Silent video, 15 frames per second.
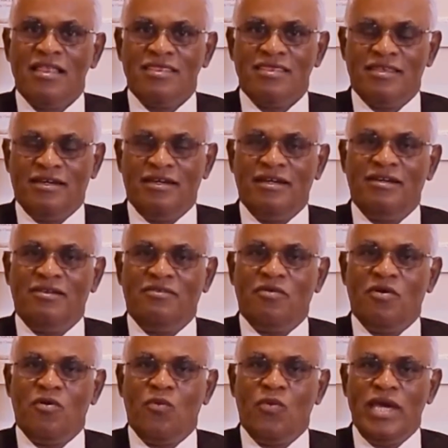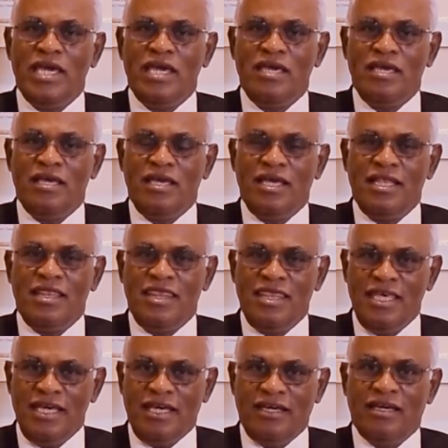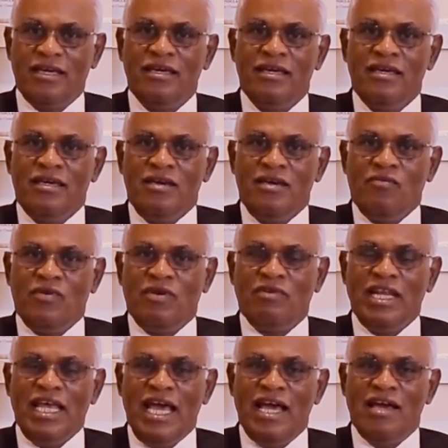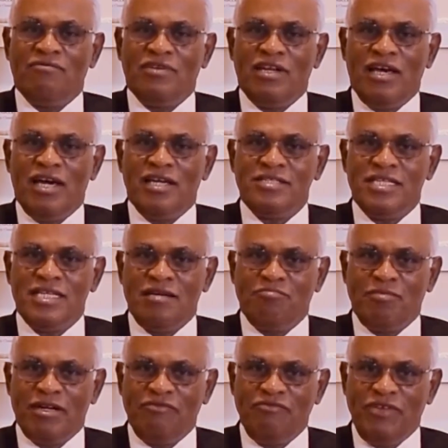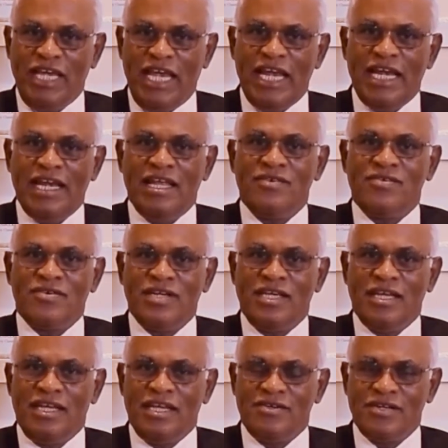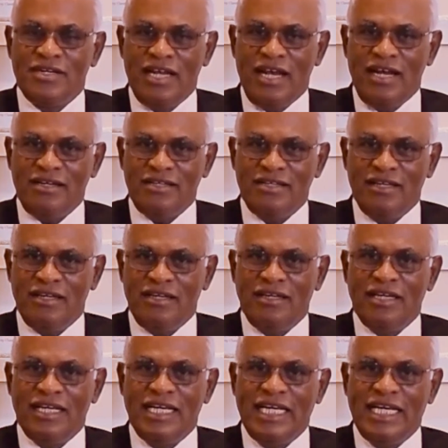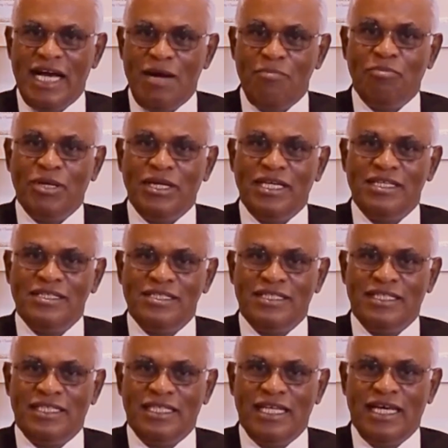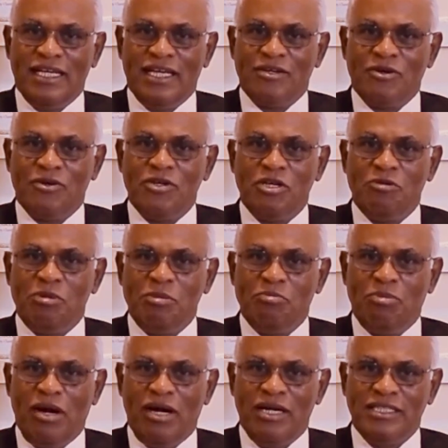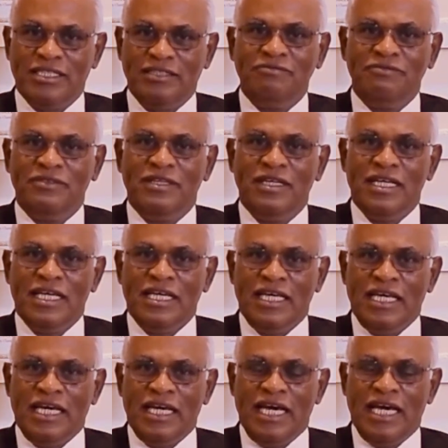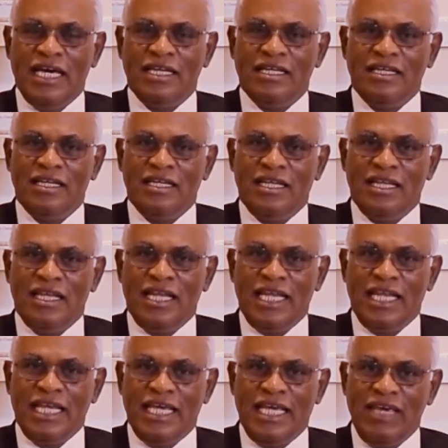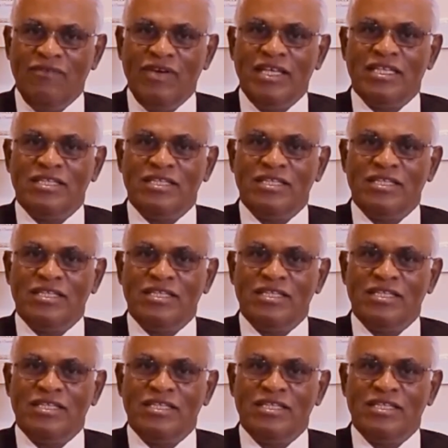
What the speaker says: Third, we think we will have a large number of industry and international companies that are going to be part of and giving